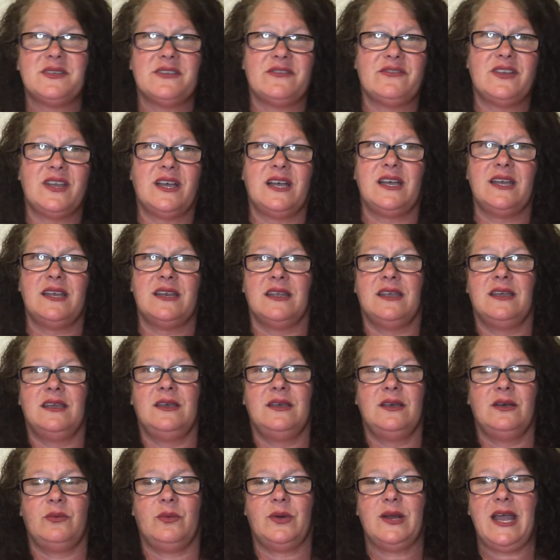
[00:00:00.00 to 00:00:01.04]
If not,
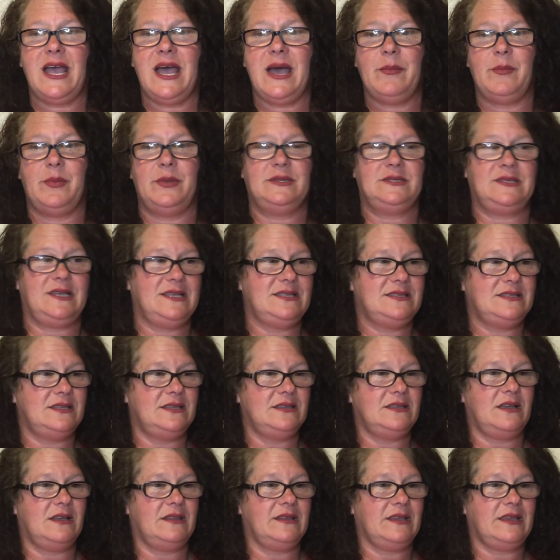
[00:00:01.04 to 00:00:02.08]
what happens? I
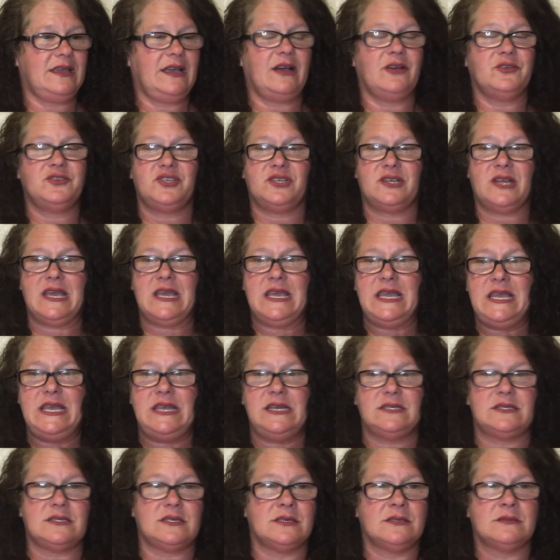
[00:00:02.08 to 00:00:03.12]
sit on the couch and I
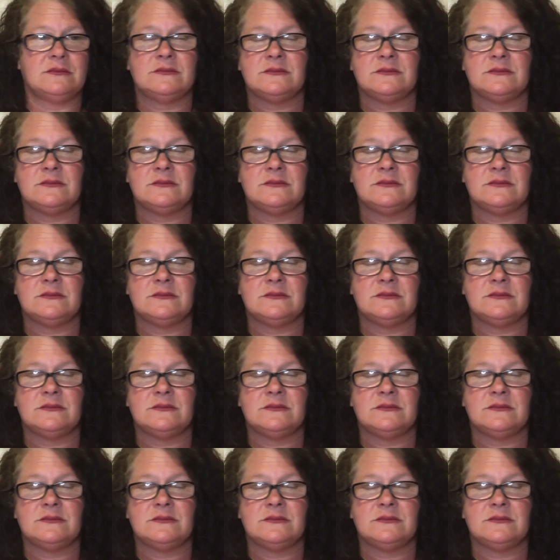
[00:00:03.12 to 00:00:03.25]
eat.